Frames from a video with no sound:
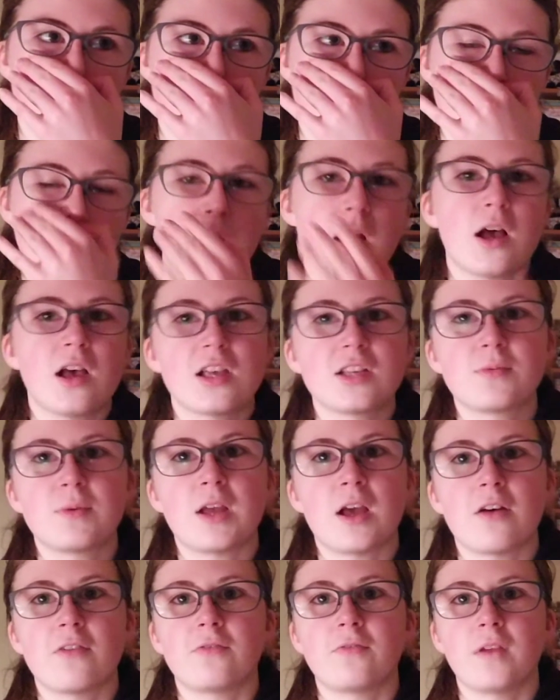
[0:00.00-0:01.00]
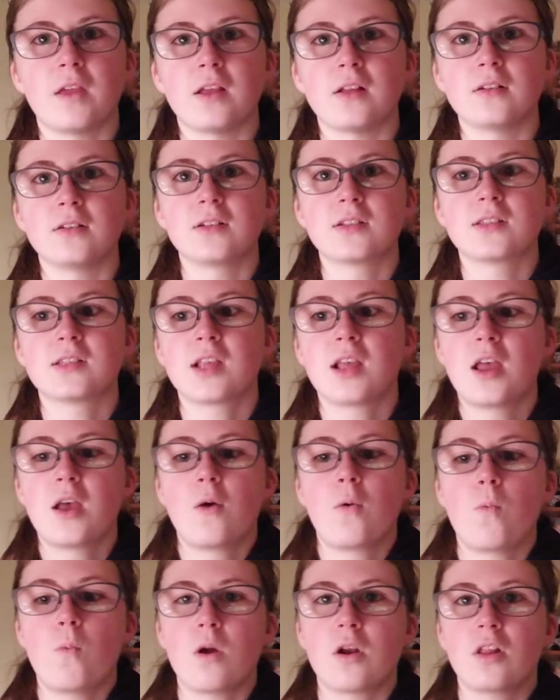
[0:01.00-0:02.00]
Because we have fields,
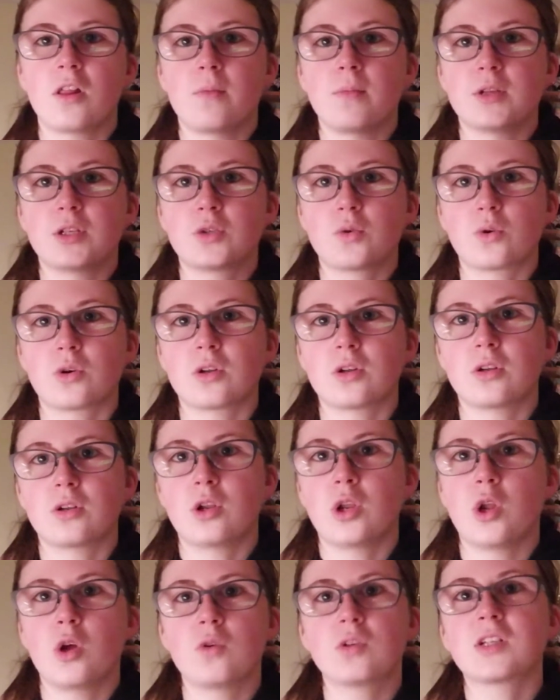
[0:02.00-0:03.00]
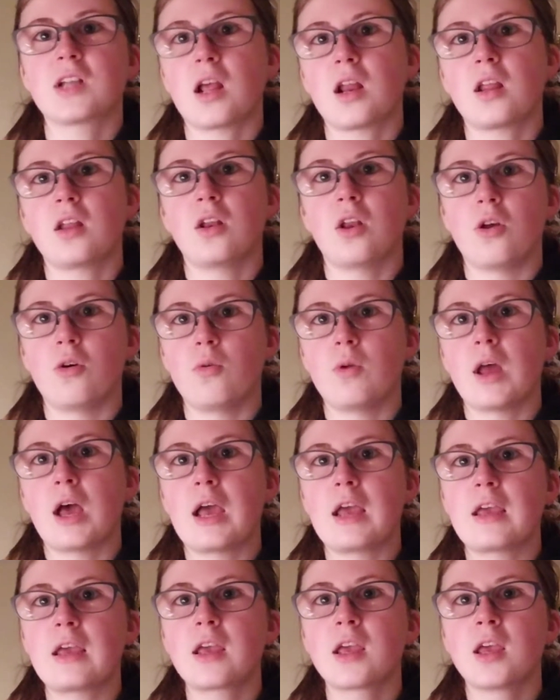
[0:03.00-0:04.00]
one of them is sort of slightly
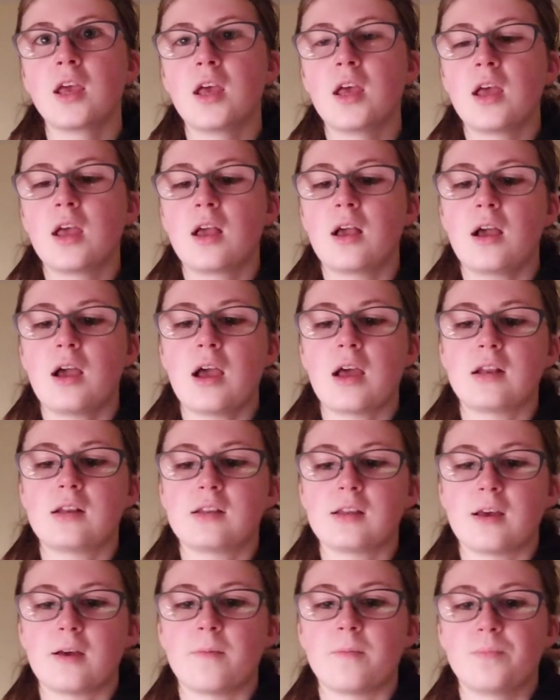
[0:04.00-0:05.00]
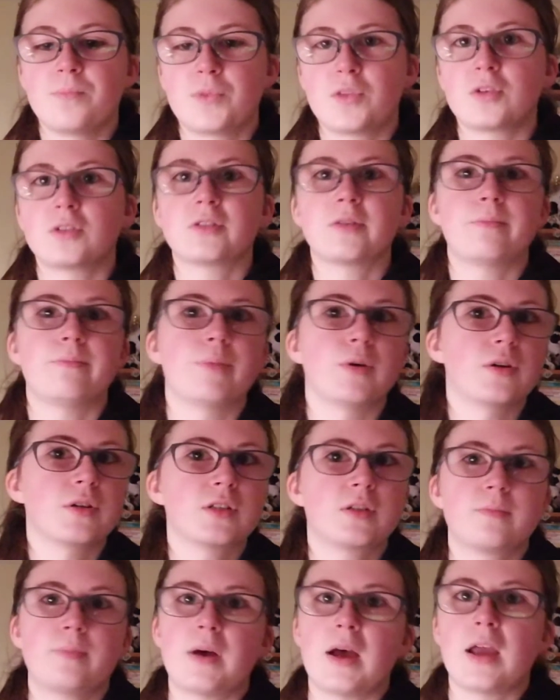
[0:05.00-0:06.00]
low-lying, and there's a
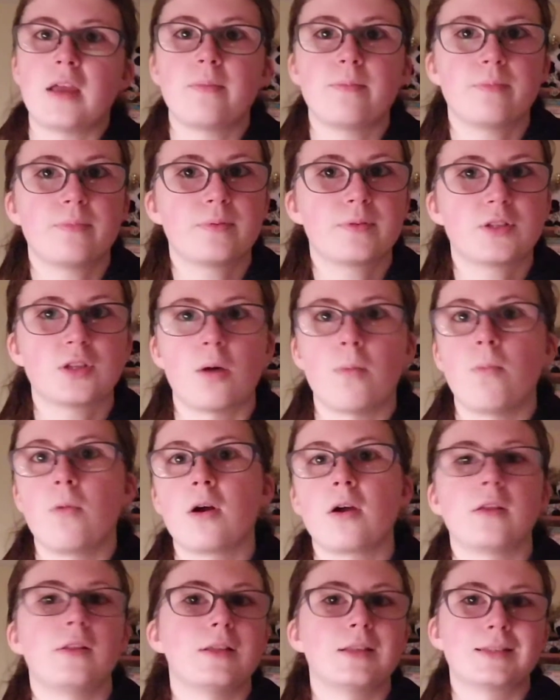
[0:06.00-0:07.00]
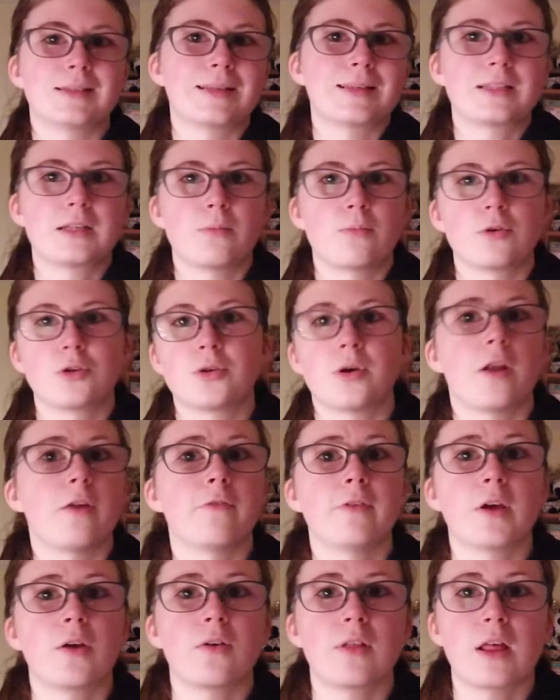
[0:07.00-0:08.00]
burst pipe somewhere in the system. We're trying to
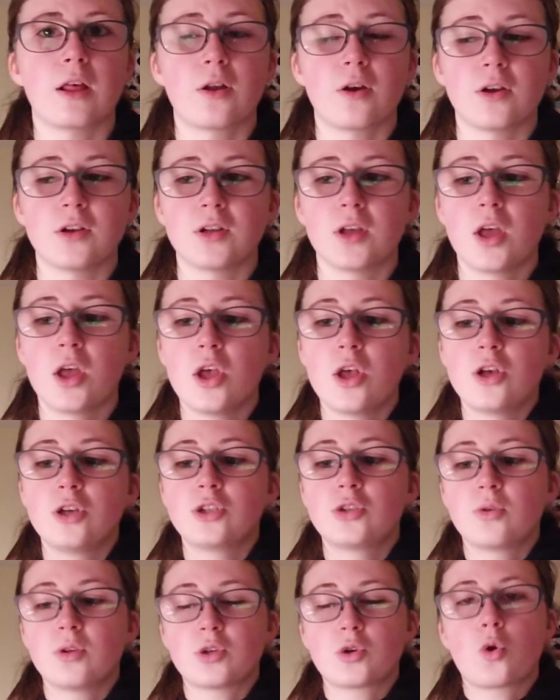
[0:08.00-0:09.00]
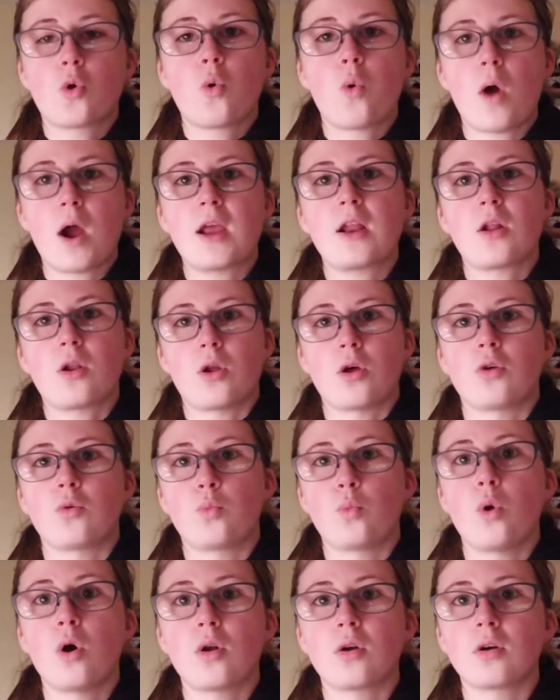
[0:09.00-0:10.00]
figure that out. So there's quite a lot of
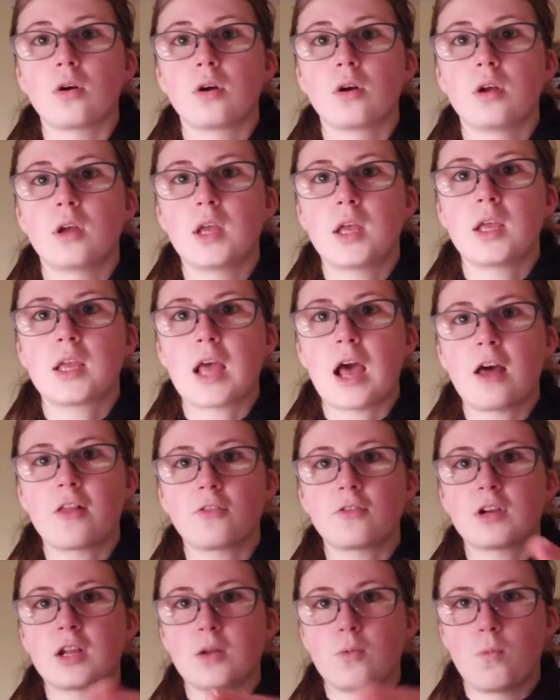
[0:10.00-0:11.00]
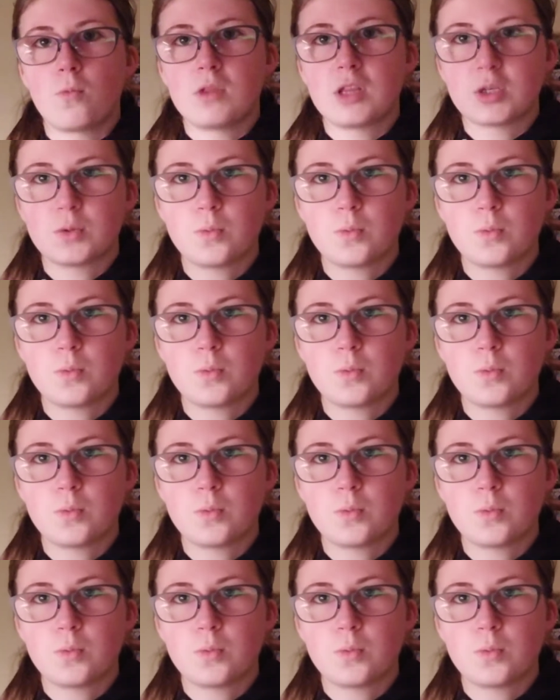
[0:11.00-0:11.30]
water gathered in this